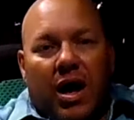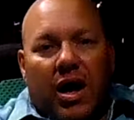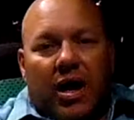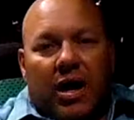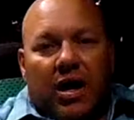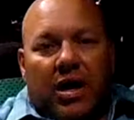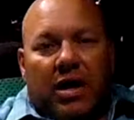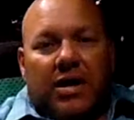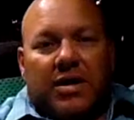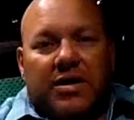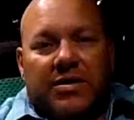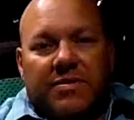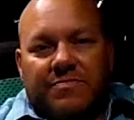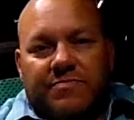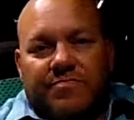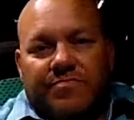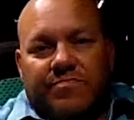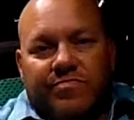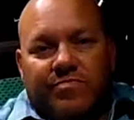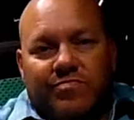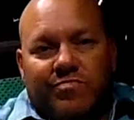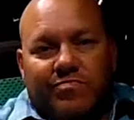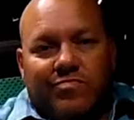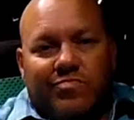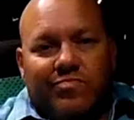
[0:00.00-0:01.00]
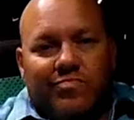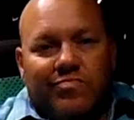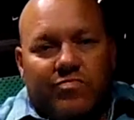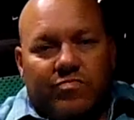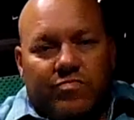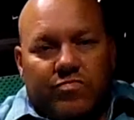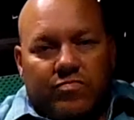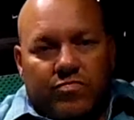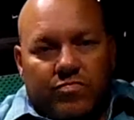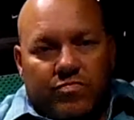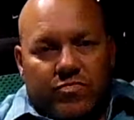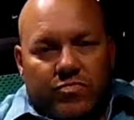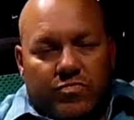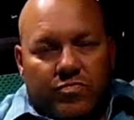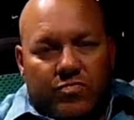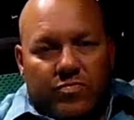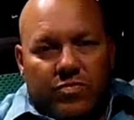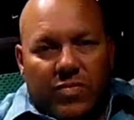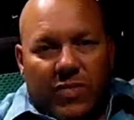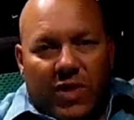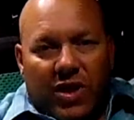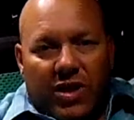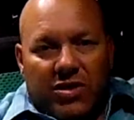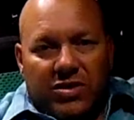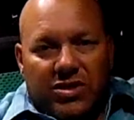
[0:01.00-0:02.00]
Uh,
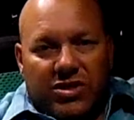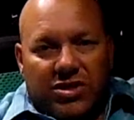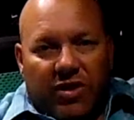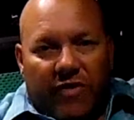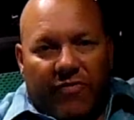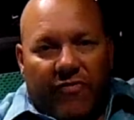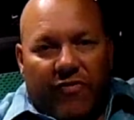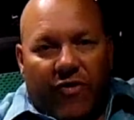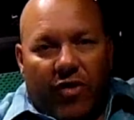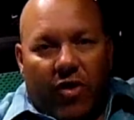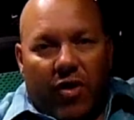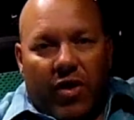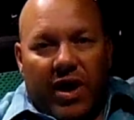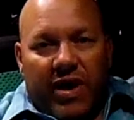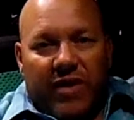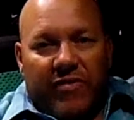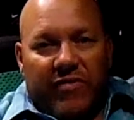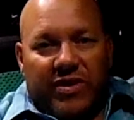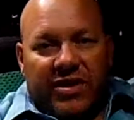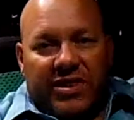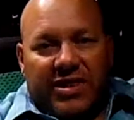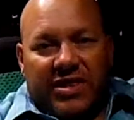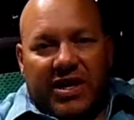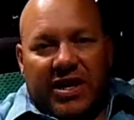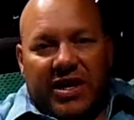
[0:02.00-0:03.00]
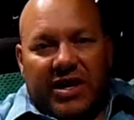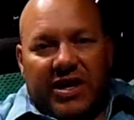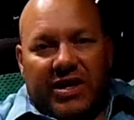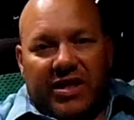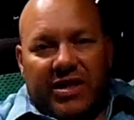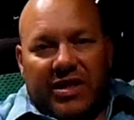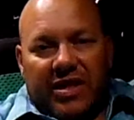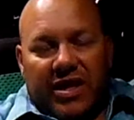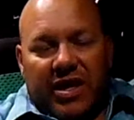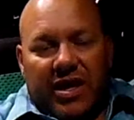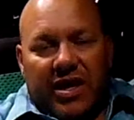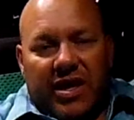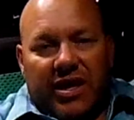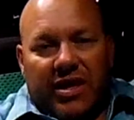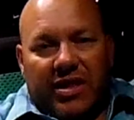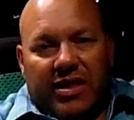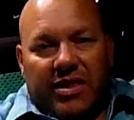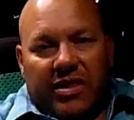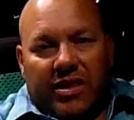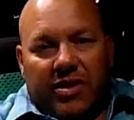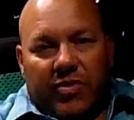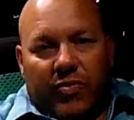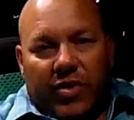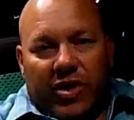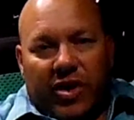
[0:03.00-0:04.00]
so far, everything that
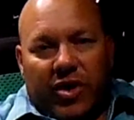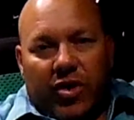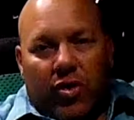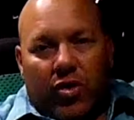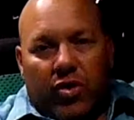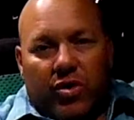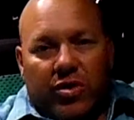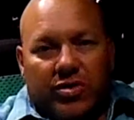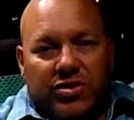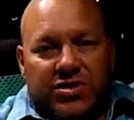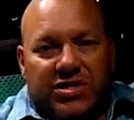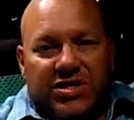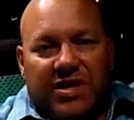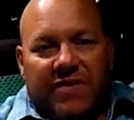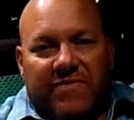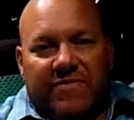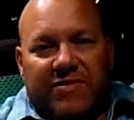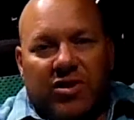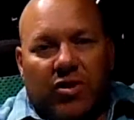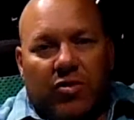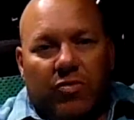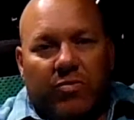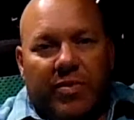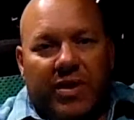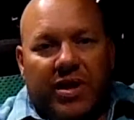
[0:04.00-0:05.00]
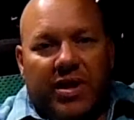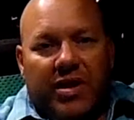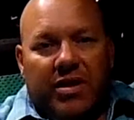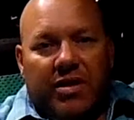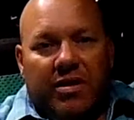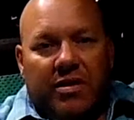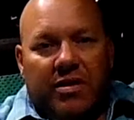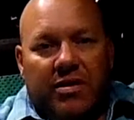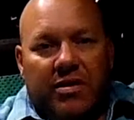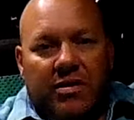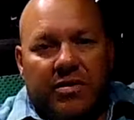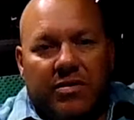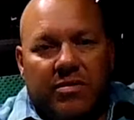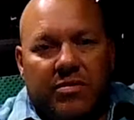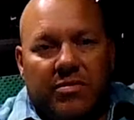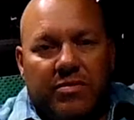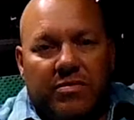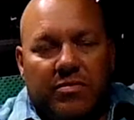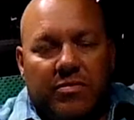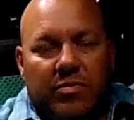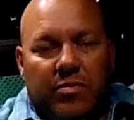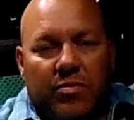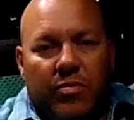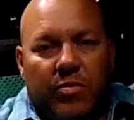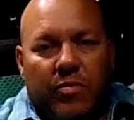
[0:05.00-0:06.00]
the recruiters have told me
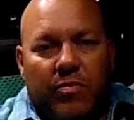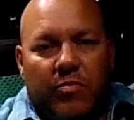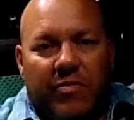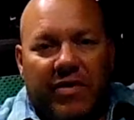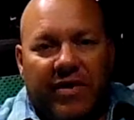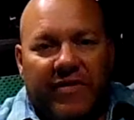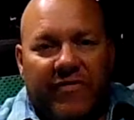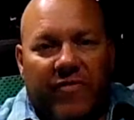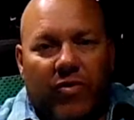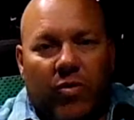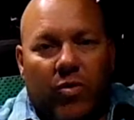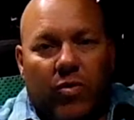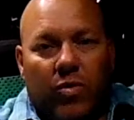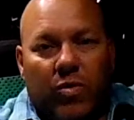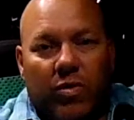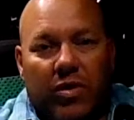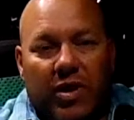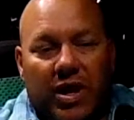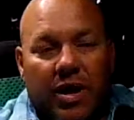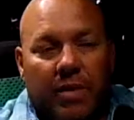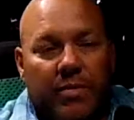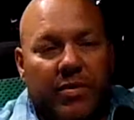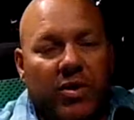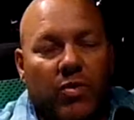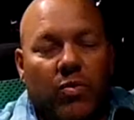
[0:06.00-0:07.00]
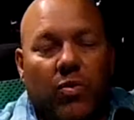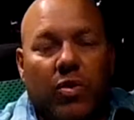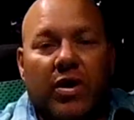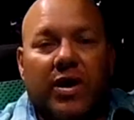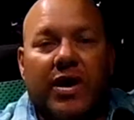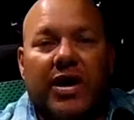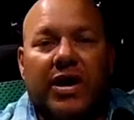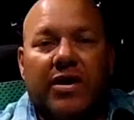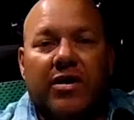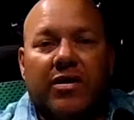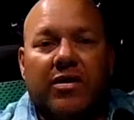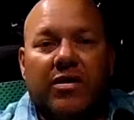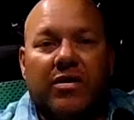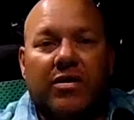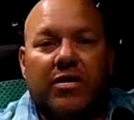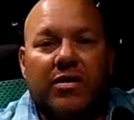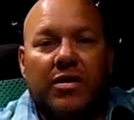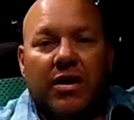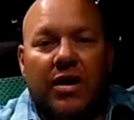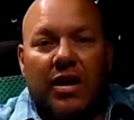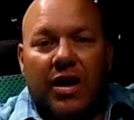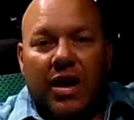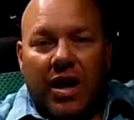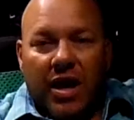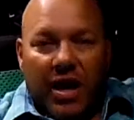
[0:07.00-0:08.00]
before coming to work here
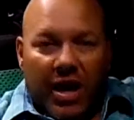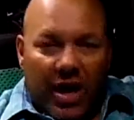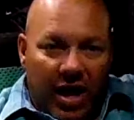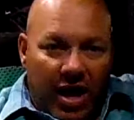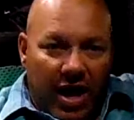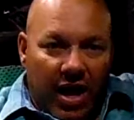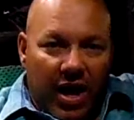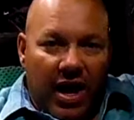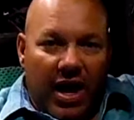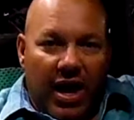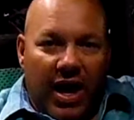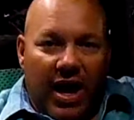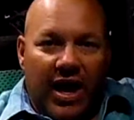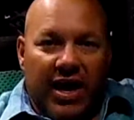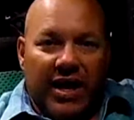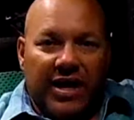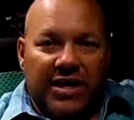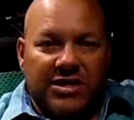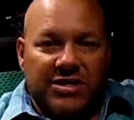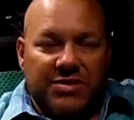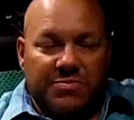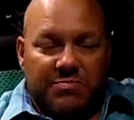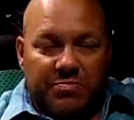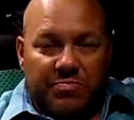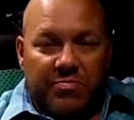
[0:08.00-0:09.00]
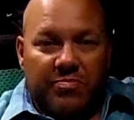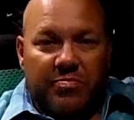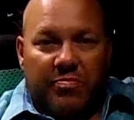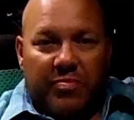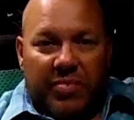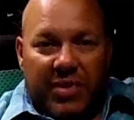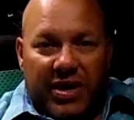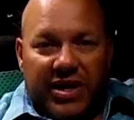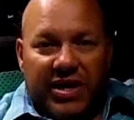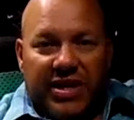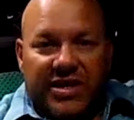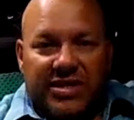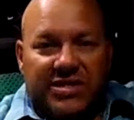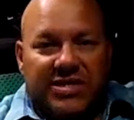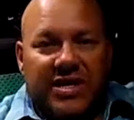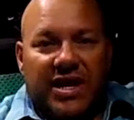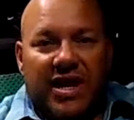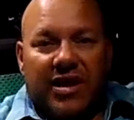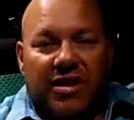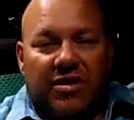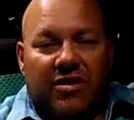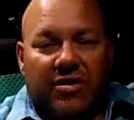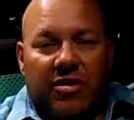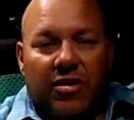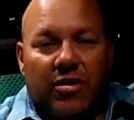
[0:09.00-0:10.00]
has been
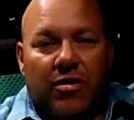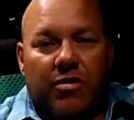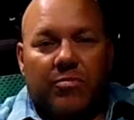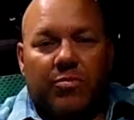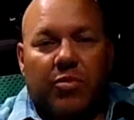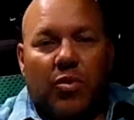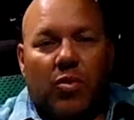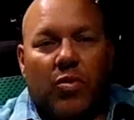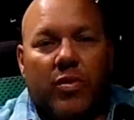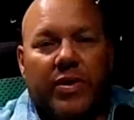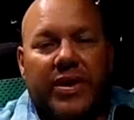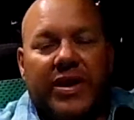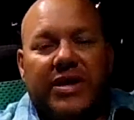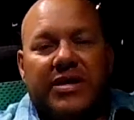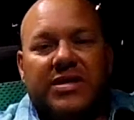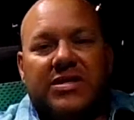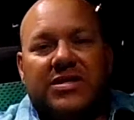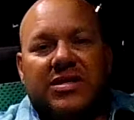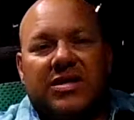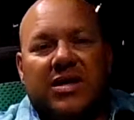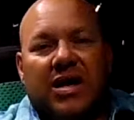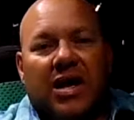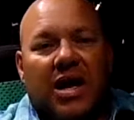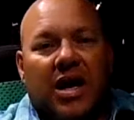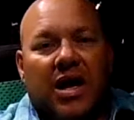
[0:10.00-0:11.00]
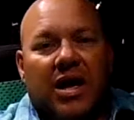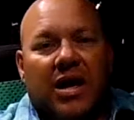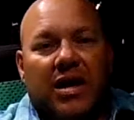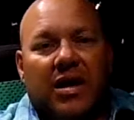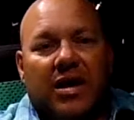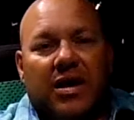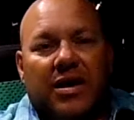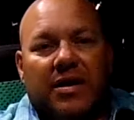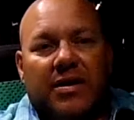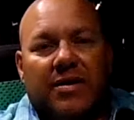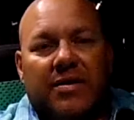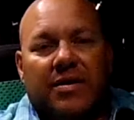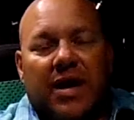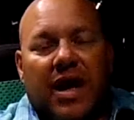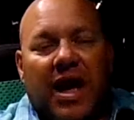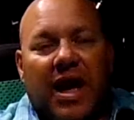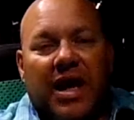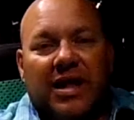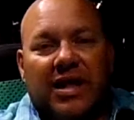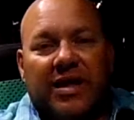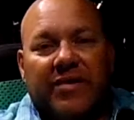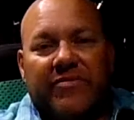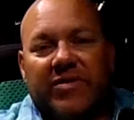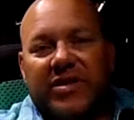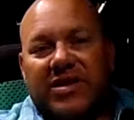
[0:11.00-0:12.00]
exactly on point. Uh,
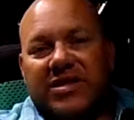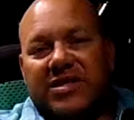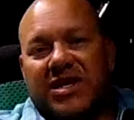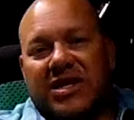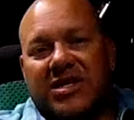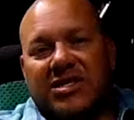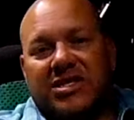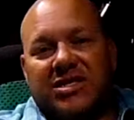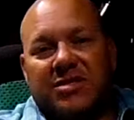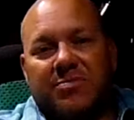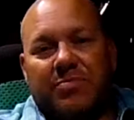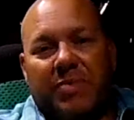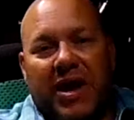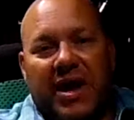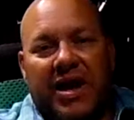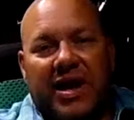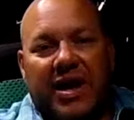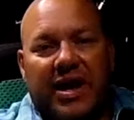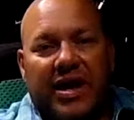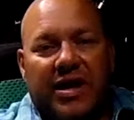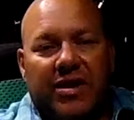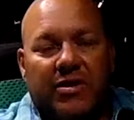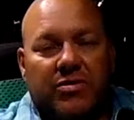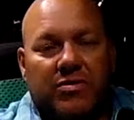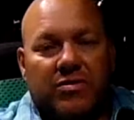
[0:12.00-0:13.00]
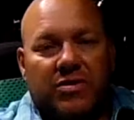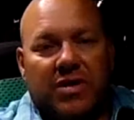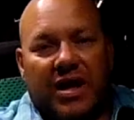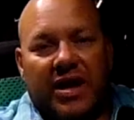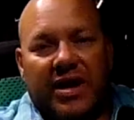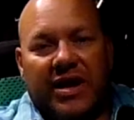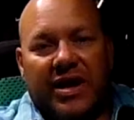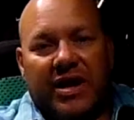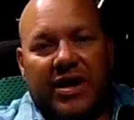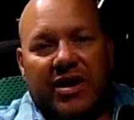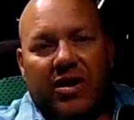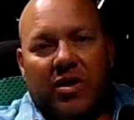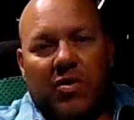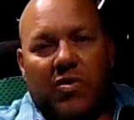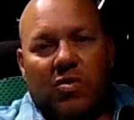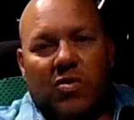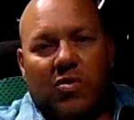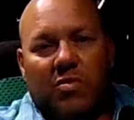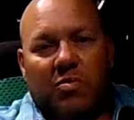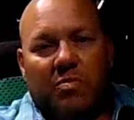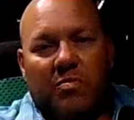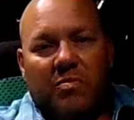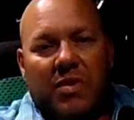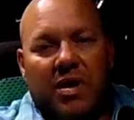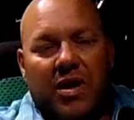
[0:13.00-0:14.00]
I live in the Texas Panhandle. I get
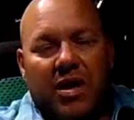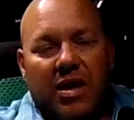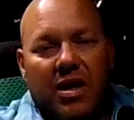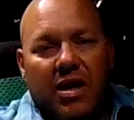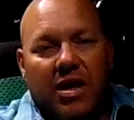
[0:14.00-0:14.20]
home